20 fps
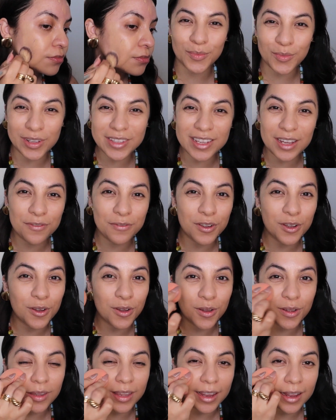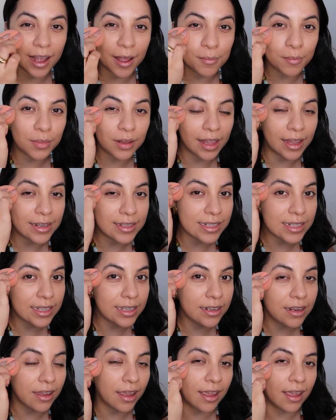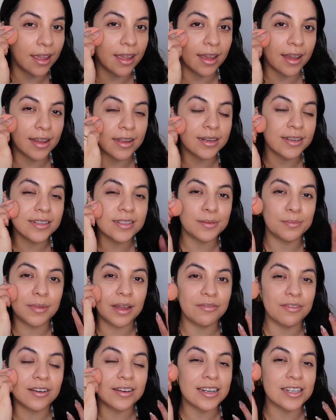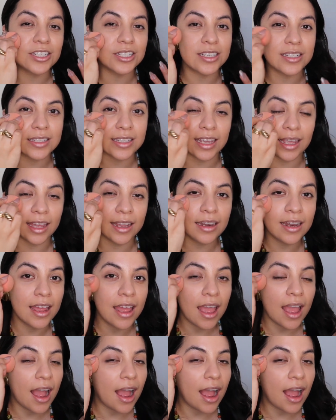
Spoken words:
Once I feel like I'm blended and my foundation is in,